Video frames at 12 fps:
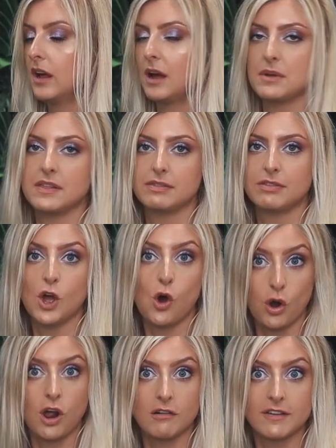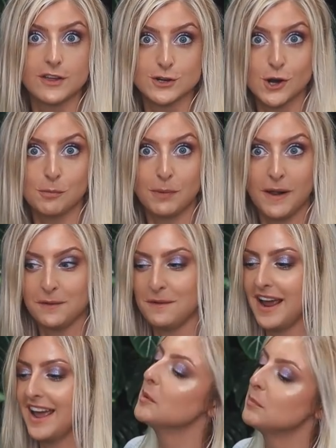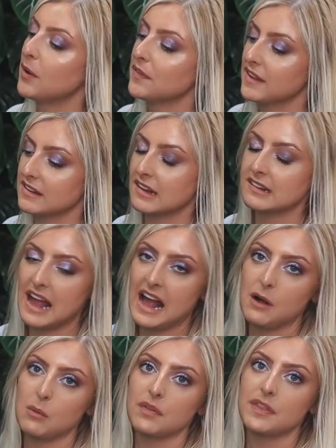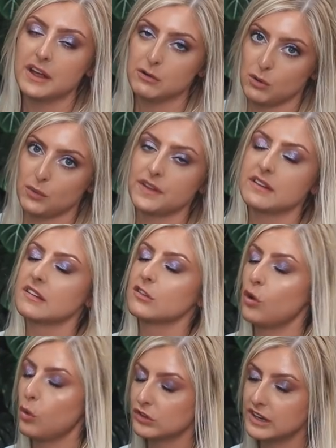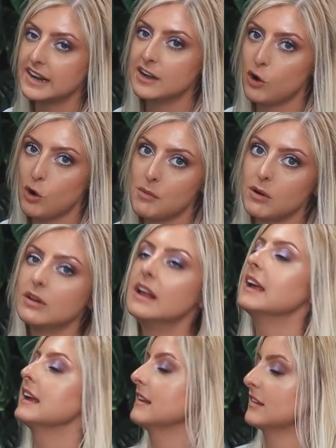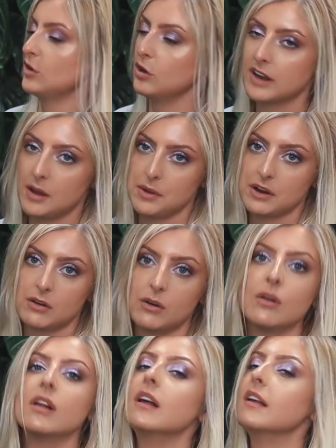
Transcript: I mean, they all are in the shop, by the way, but this is how they grow. This is totally normal. It's not chemical.